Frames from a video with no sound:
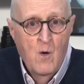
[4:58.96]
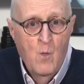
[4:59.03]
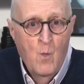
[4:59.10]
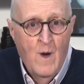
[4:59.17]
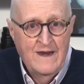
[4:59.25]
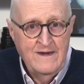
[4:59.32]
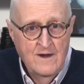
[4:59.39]

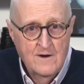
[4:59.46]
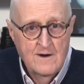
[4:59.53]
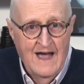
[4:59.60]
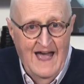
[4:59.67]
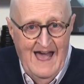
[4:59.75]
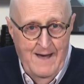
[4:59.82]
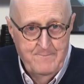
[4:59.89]
When you're
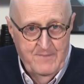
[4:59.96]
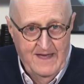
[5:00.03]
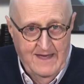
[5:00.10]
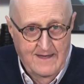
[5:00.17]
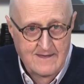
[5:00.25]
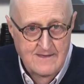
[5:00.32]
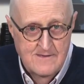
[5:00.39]

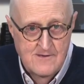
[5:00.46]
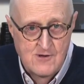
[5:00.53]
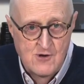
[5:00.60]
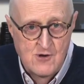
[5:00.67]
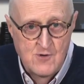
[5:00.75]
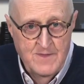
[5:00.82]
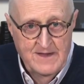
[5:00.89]
happy
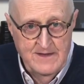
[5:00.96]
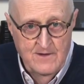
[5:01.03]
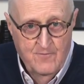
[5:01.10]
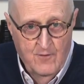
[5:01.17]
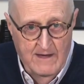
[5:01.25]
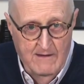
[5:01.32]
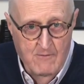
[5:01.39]
that
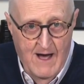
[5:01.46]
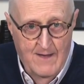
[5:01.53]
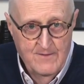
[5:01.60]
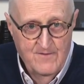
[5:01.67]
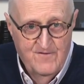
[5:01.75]
you've rewound the